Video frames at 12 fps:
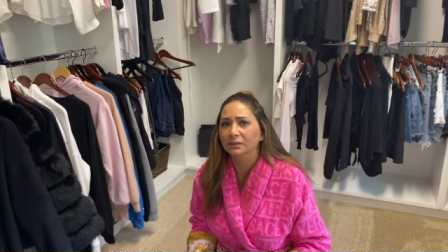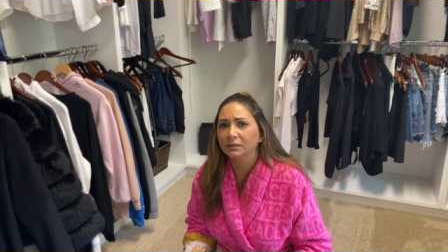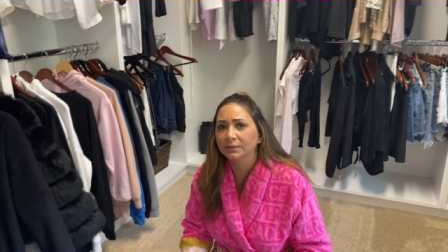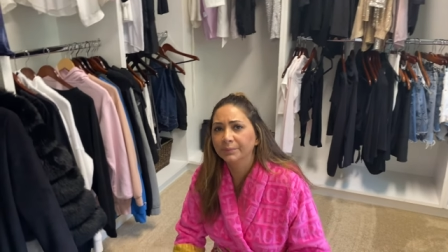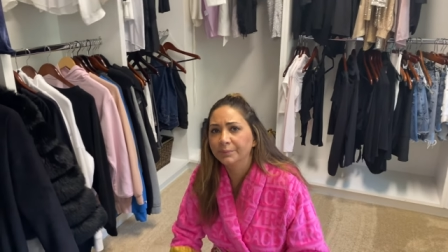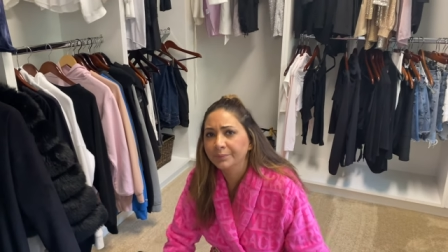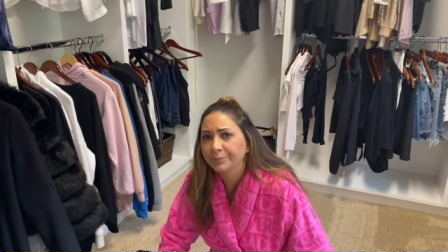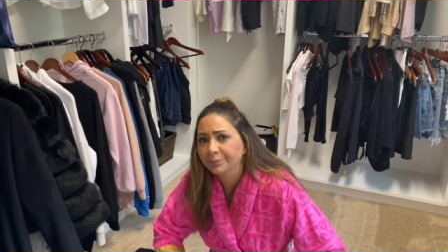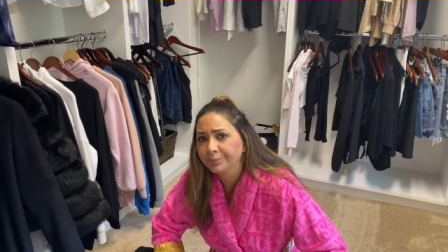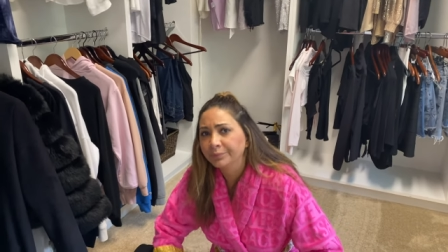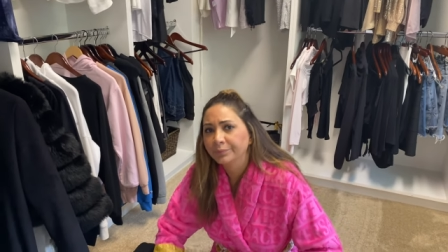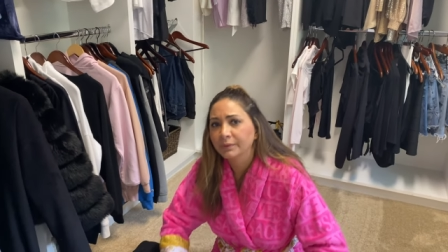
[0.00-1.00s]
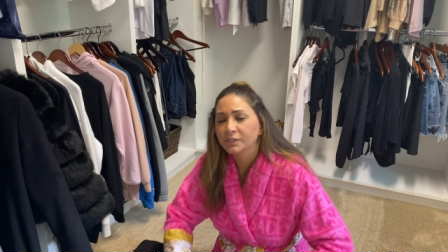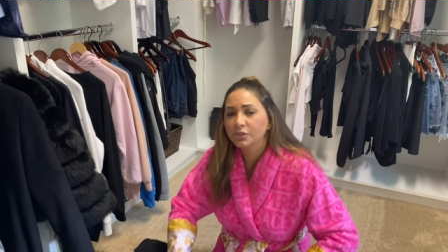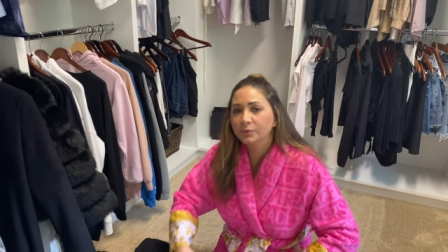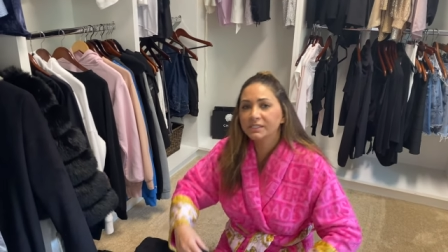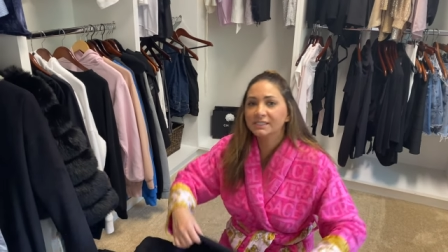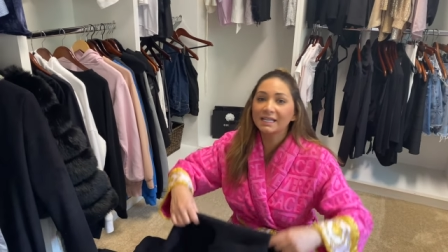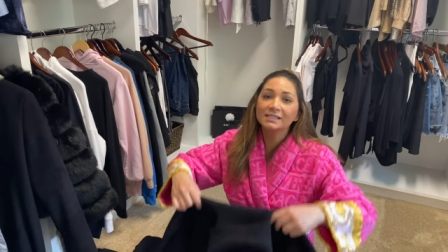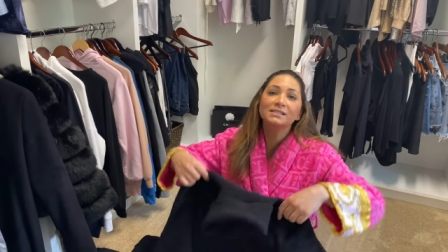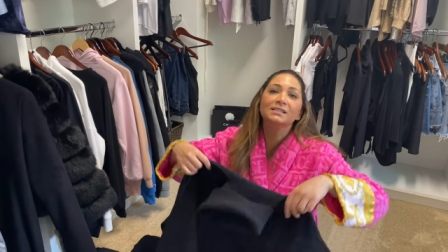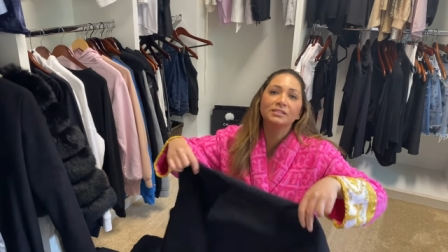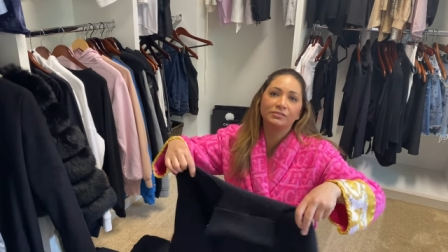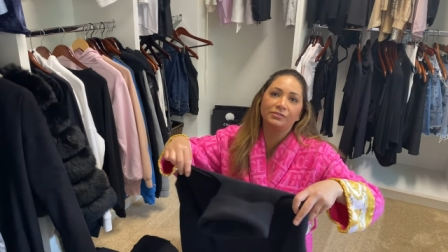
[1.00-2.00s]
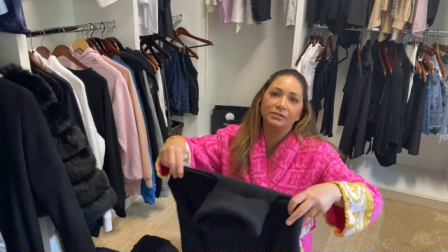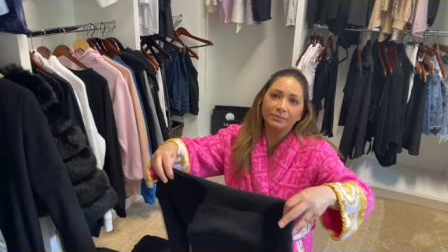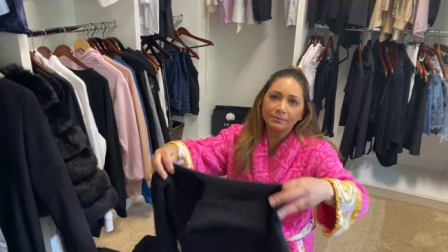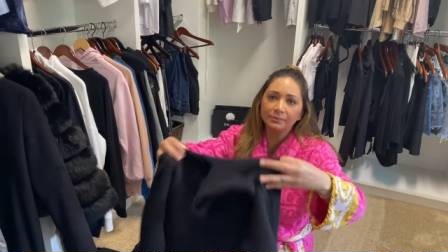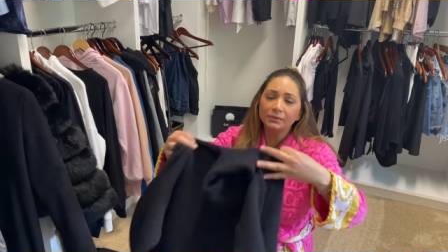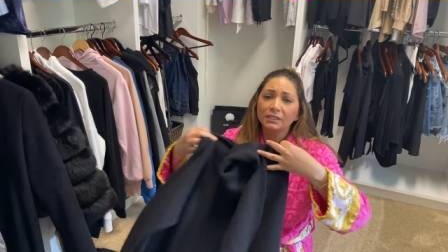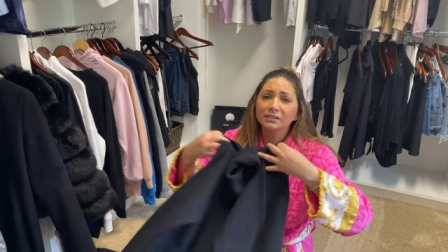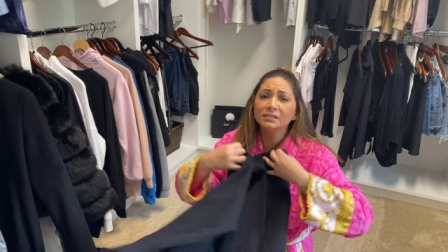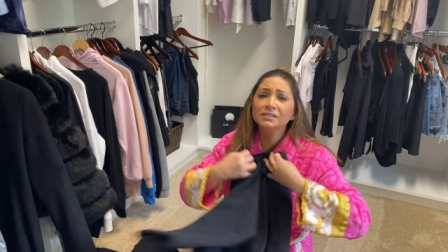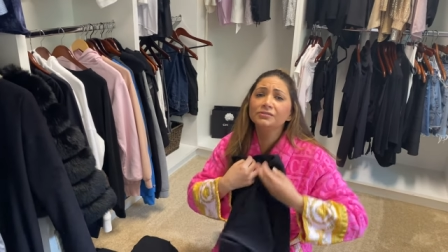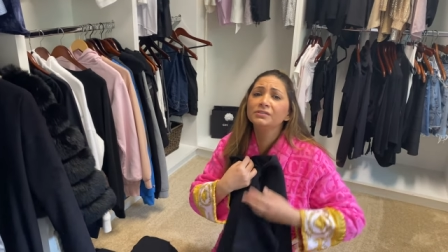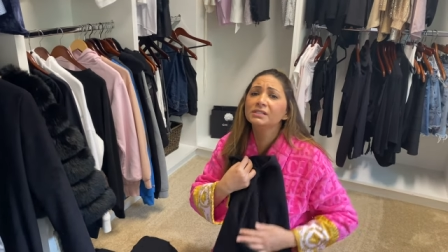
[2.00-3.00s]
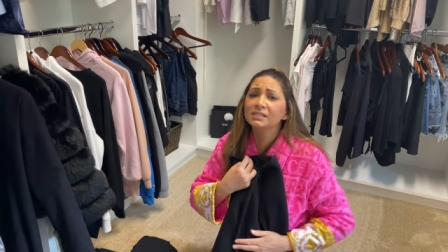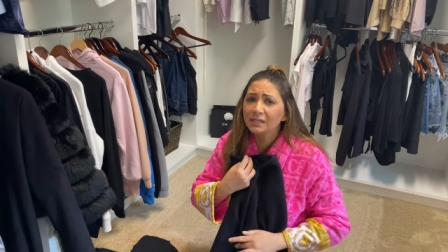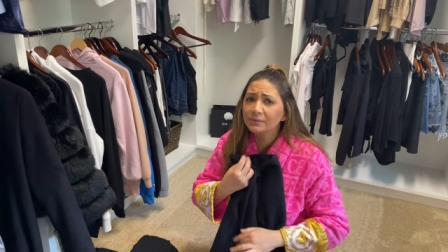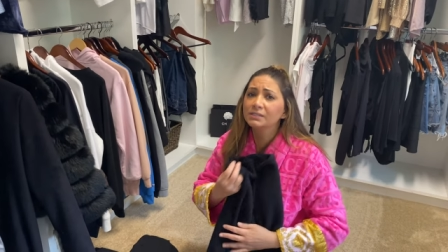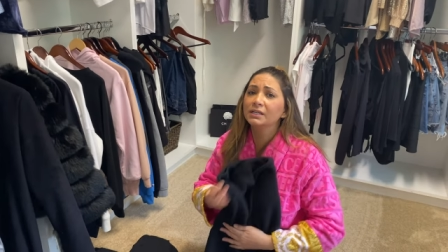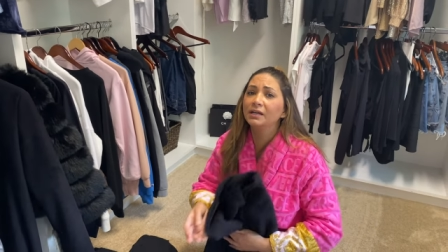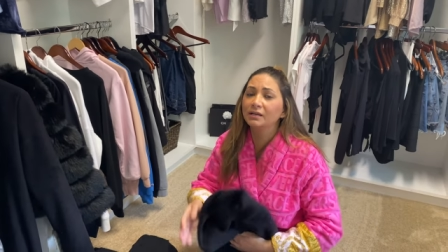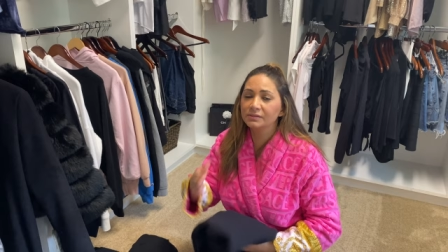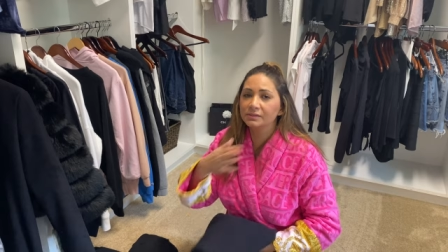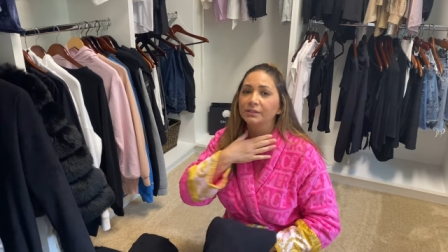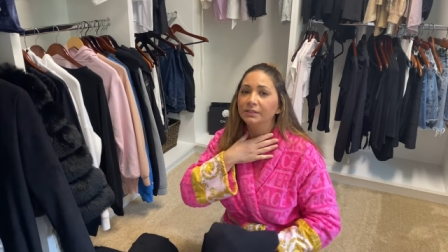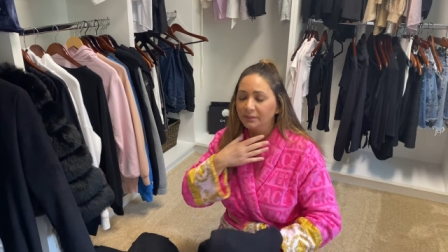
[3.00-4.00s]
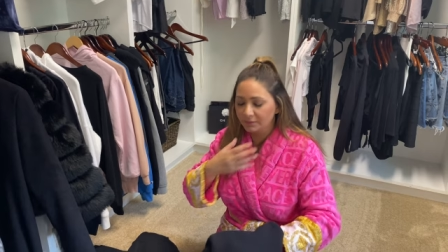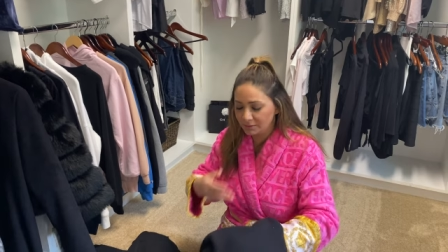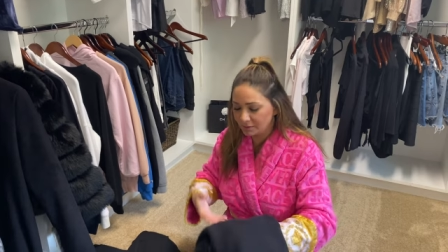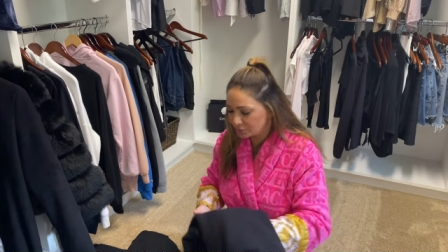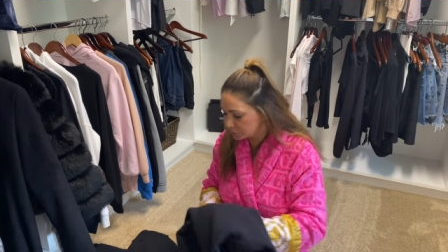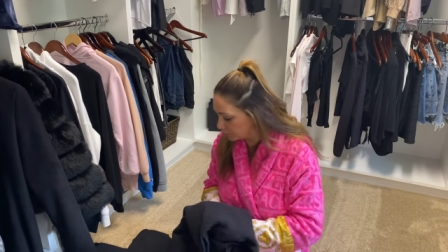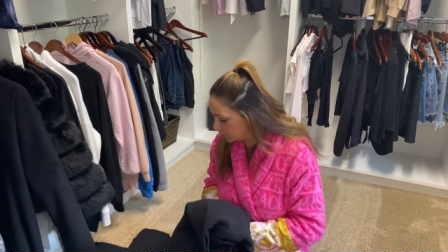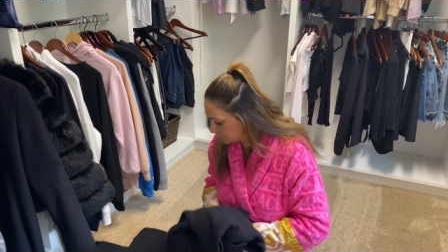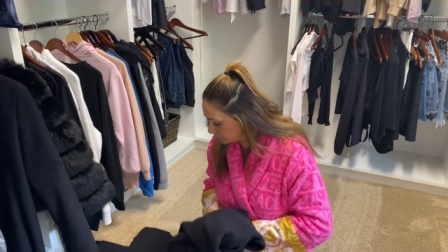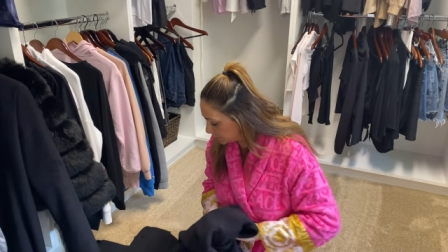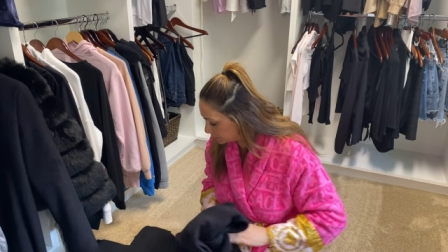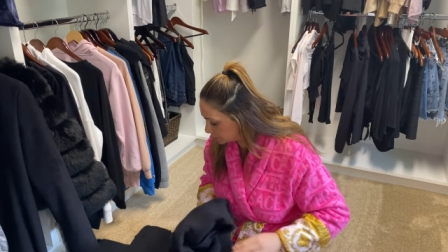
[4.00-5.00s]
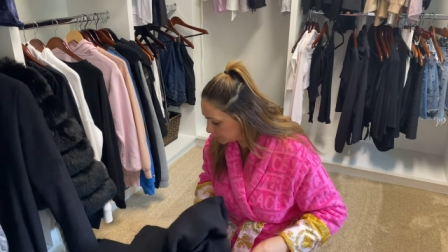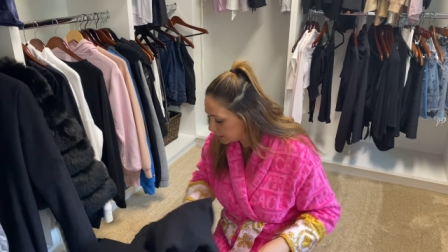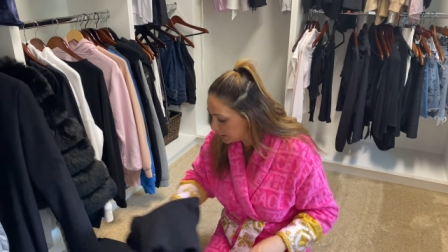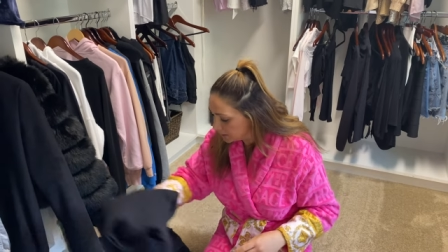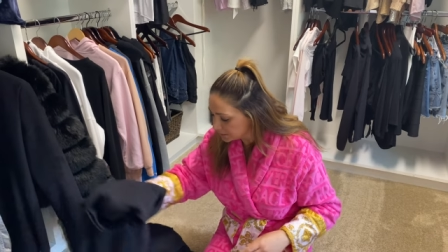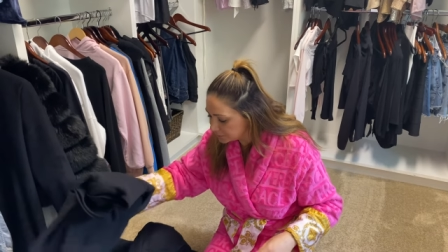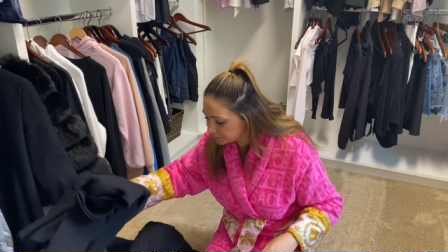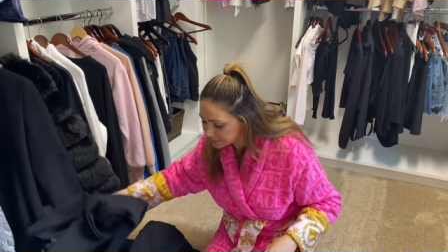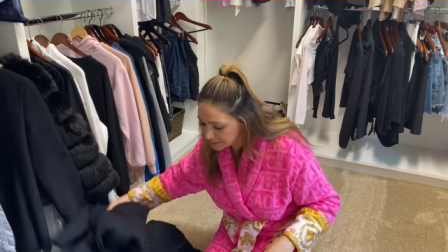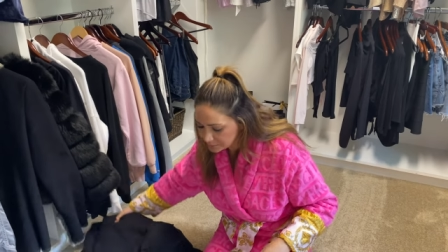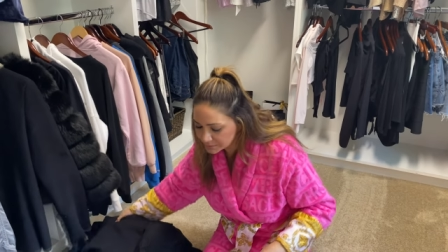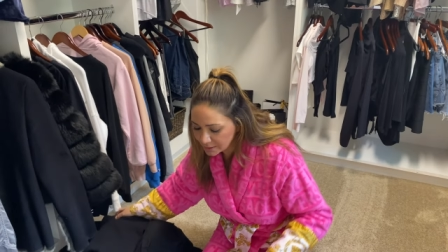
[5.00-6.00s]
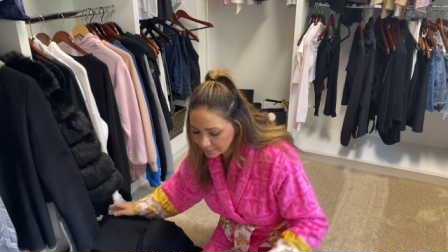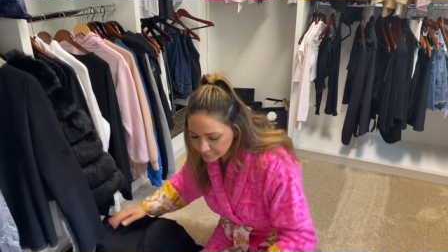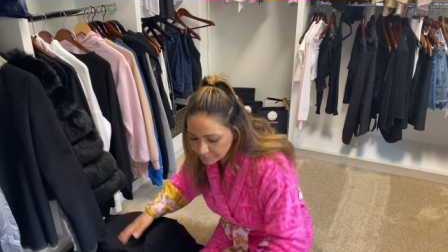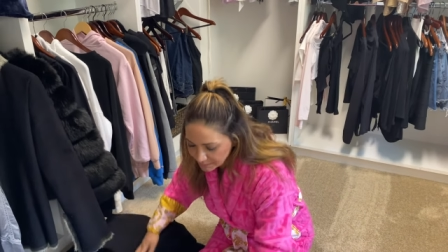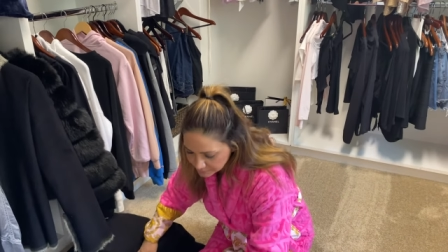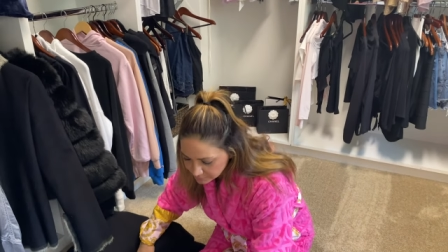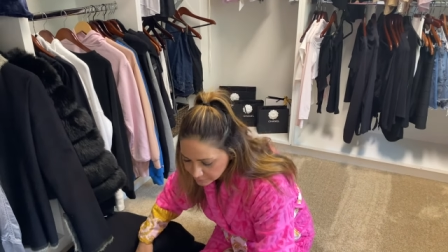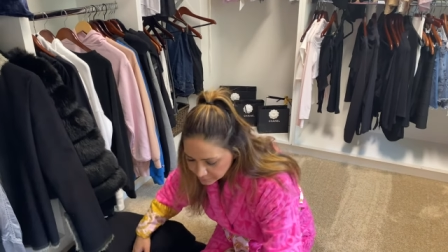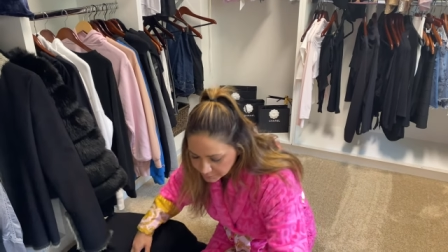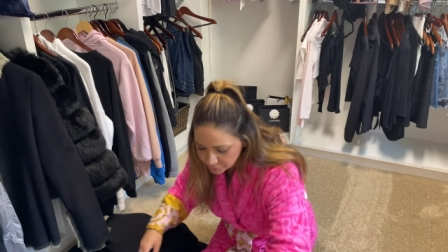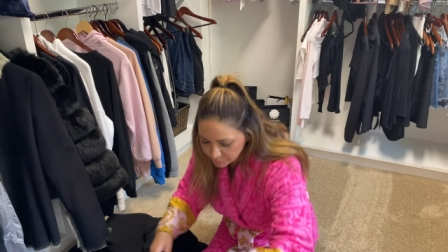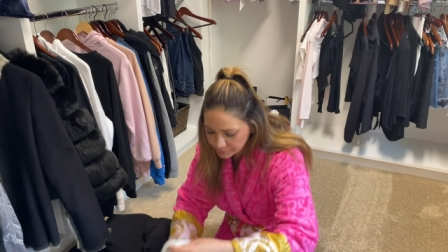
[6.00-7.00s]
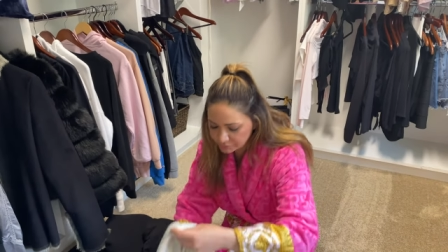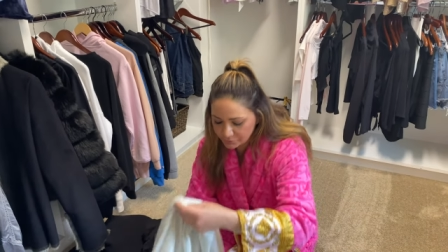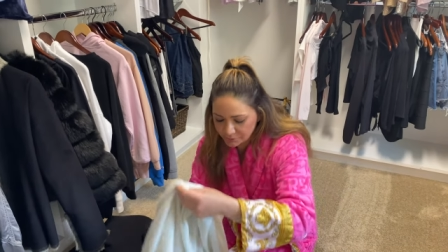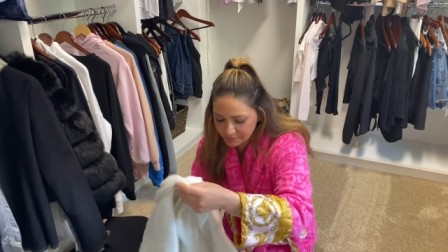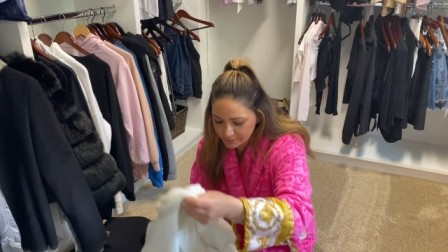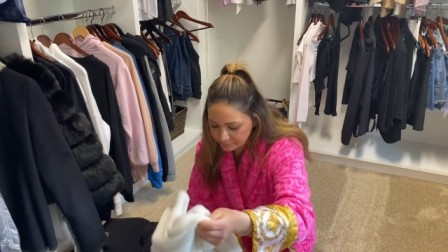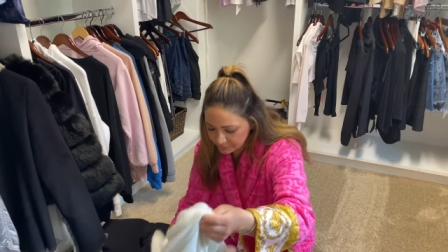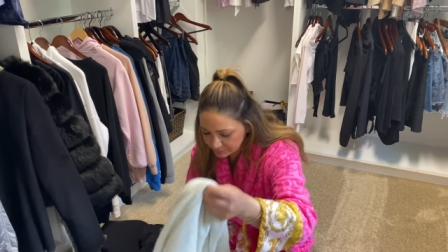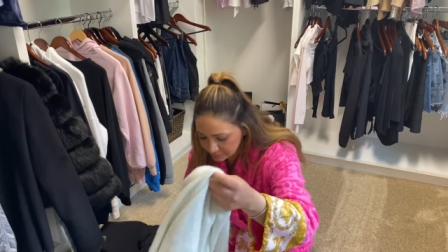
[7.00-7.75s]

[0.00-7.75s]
Right. So it's that's the difference. The difference now is I have, sorry, I like swallowed my own spit. Difference now is I have the mask on like 24 seven.